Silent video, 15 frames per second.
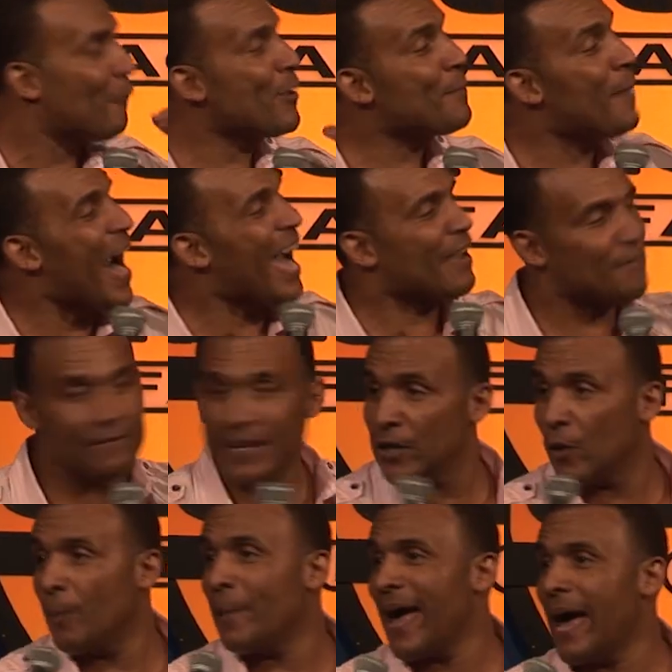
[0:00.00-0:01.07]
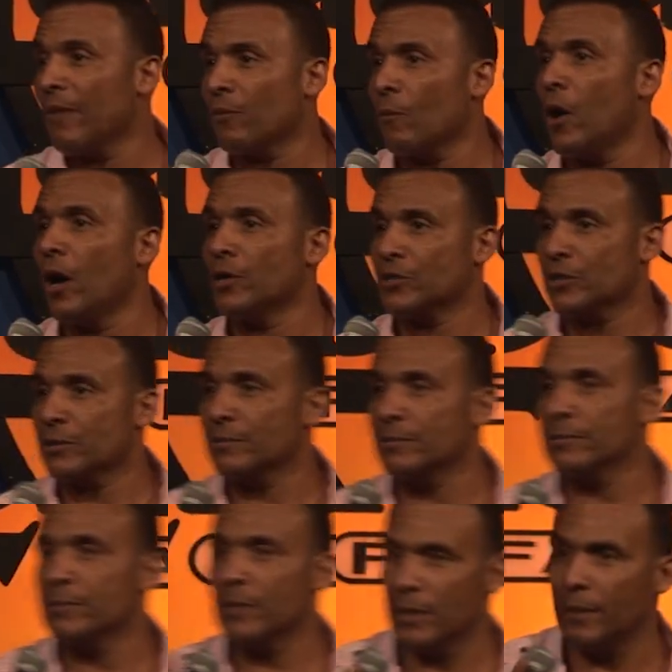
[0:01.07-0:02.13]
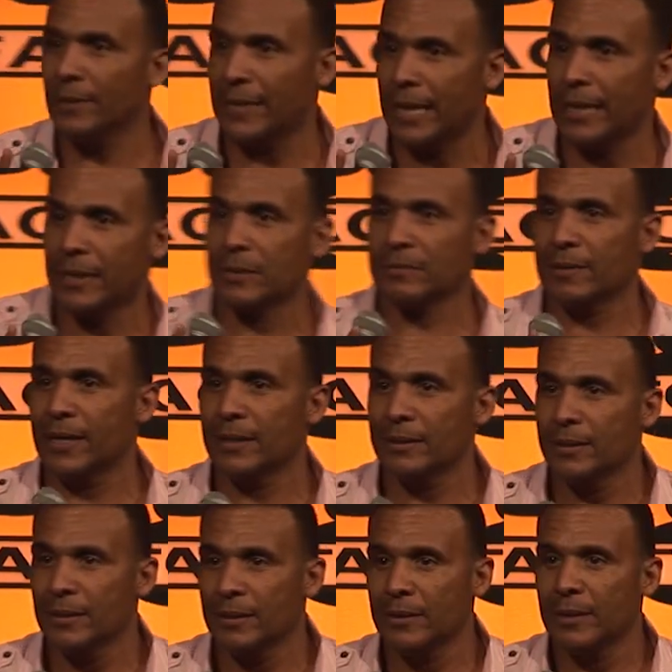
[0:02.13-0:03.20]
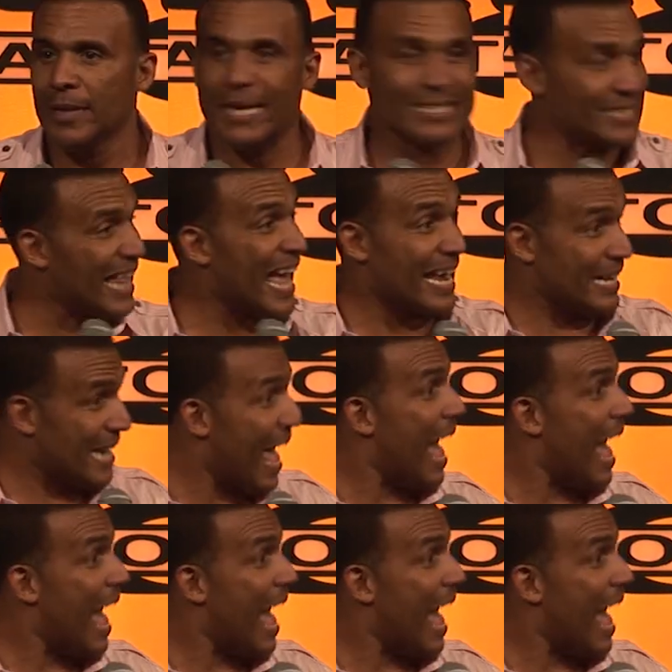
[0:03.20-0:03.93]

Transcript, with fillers: We buy Aveeno bath wash. You know what that is, right? It's like